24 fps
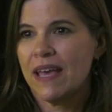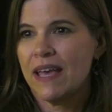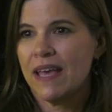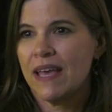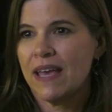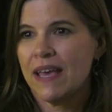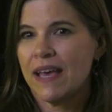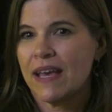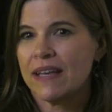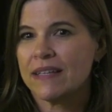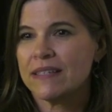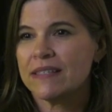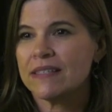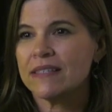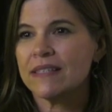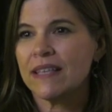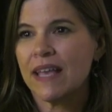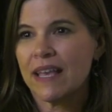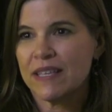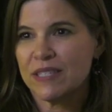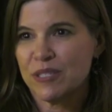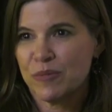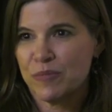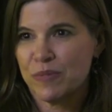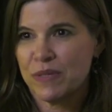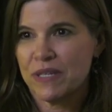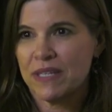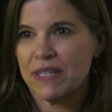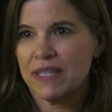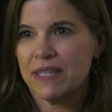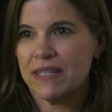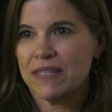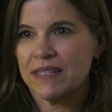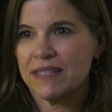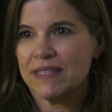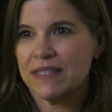
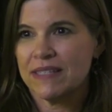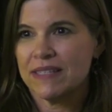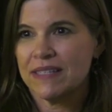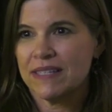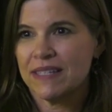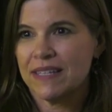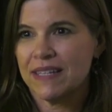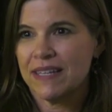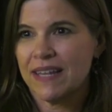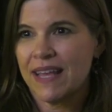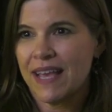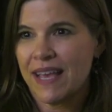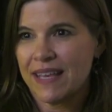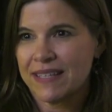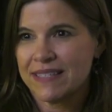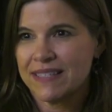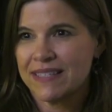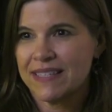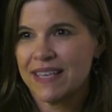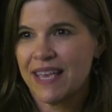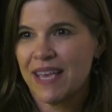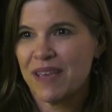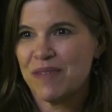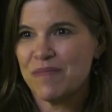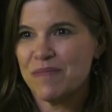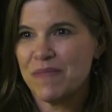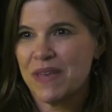ex-lesbians and ex-gay